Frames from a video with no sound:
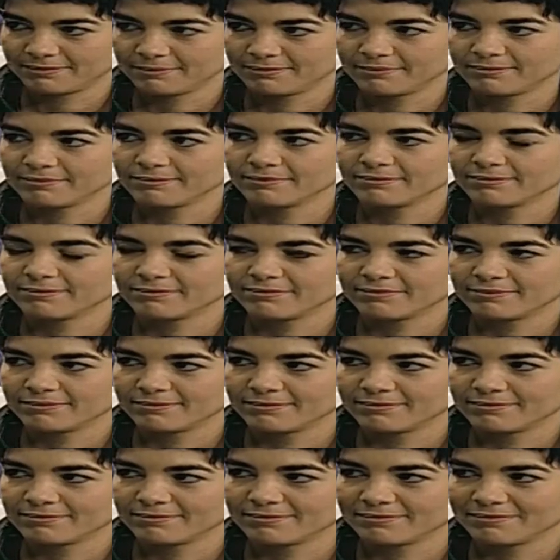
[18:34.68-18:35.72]
and it's for your
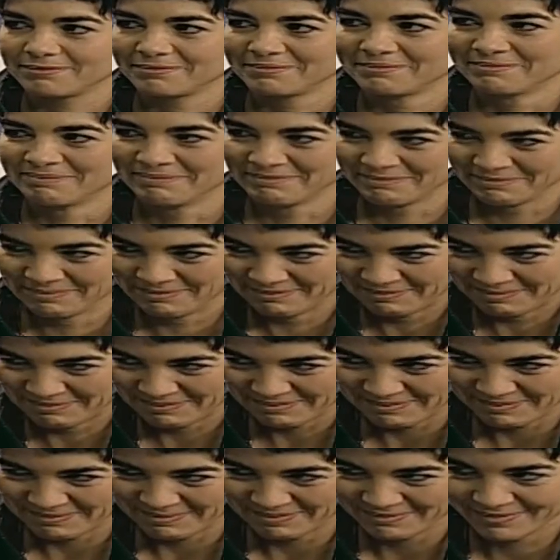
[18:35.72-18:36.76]
own good. You
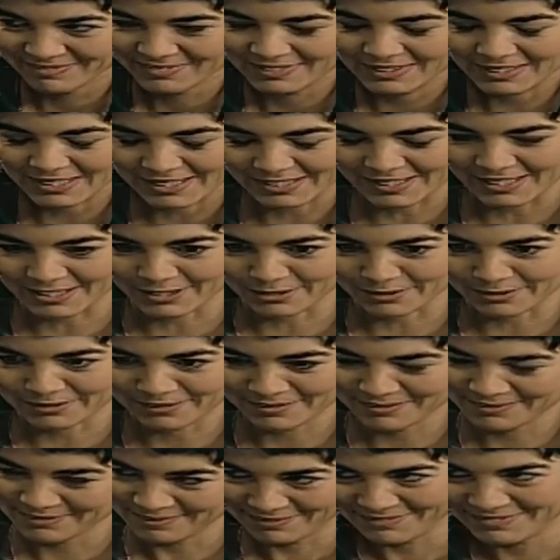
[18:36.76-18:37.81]
understand? Yes, I do.
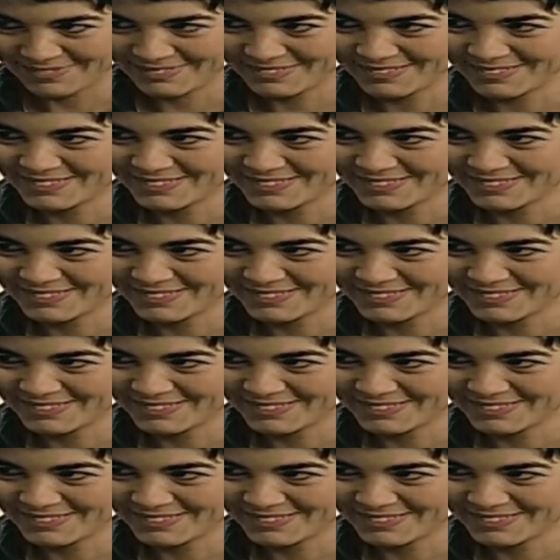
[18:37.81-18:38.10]
En